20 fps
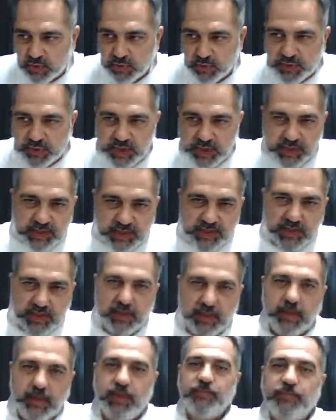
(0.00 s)
So there
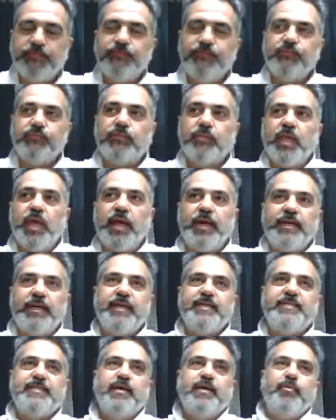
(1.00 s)
is a
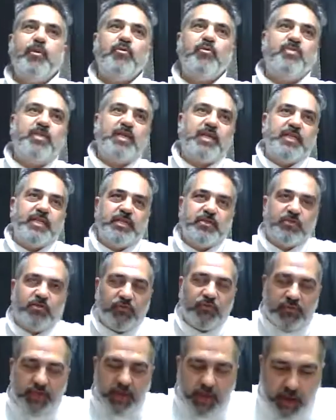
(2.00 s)
raise up of the
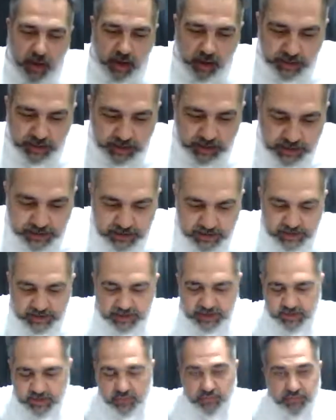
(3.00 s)
need of the
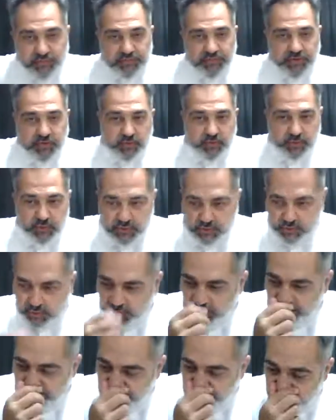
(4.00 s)
IELTS, TOEFL,
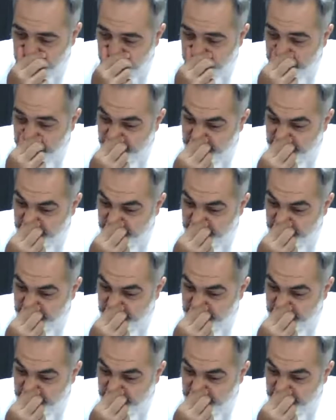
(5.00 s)
whatsoever.